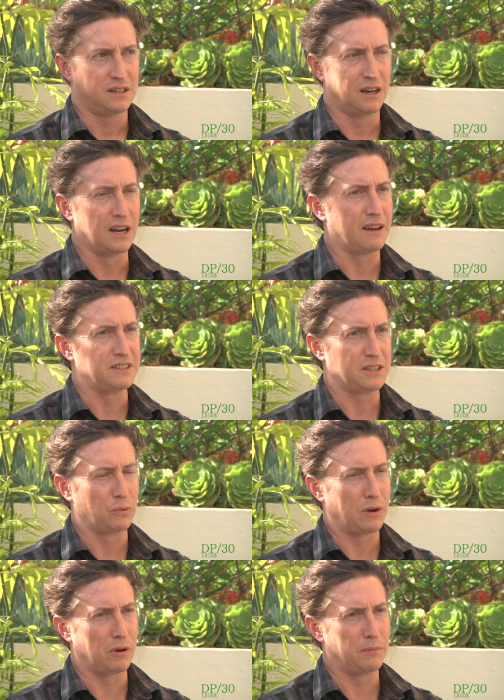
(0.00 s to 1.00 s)
I haven't seen
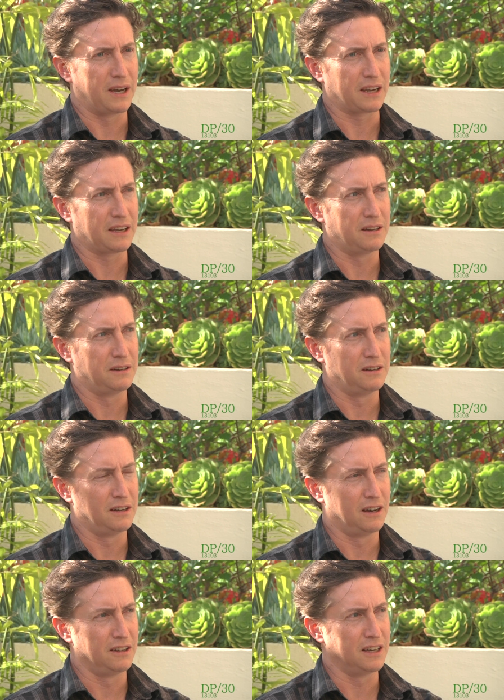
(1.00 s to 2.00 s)
Way Way Back yet.
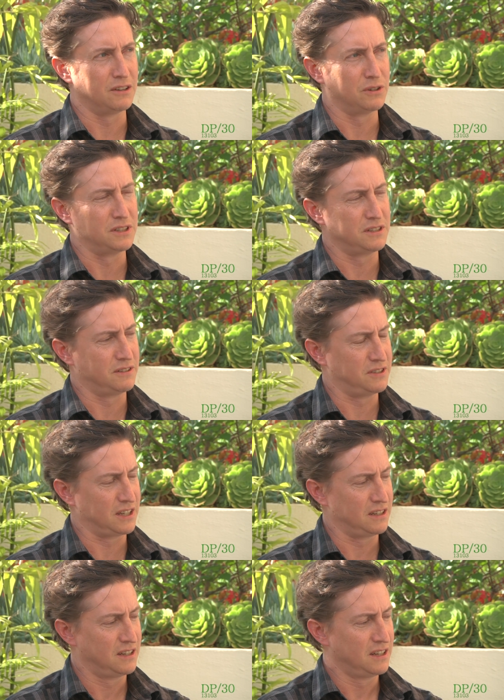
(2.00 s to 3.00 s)
All the other ones I've
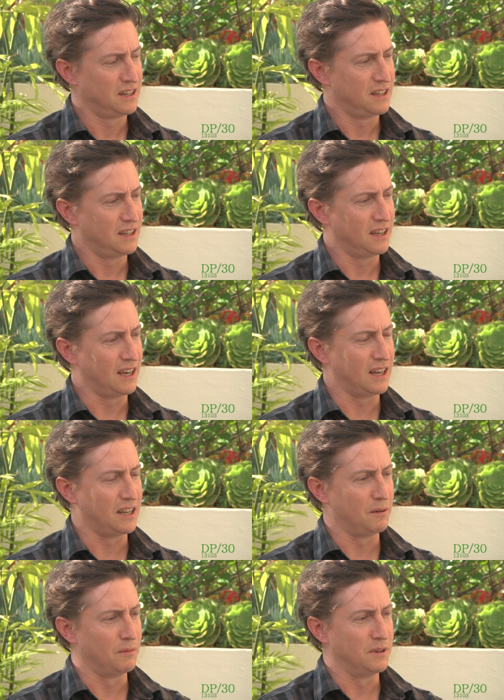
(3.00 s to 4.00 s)
seen.
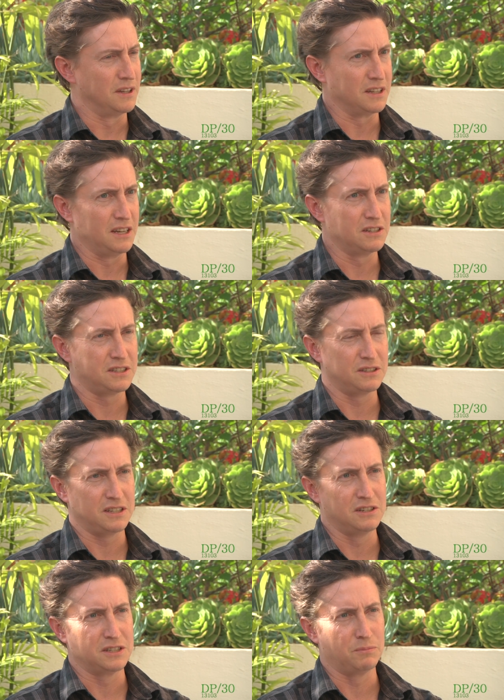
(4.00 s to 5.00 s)
And the, here's the
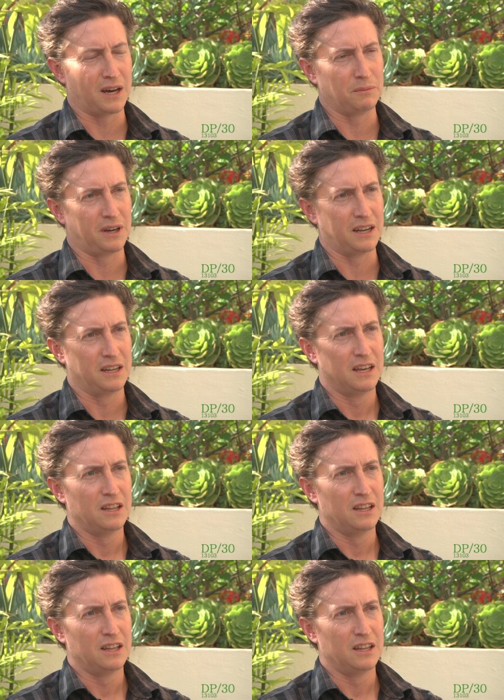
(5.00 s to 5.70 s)
here's the bottom line.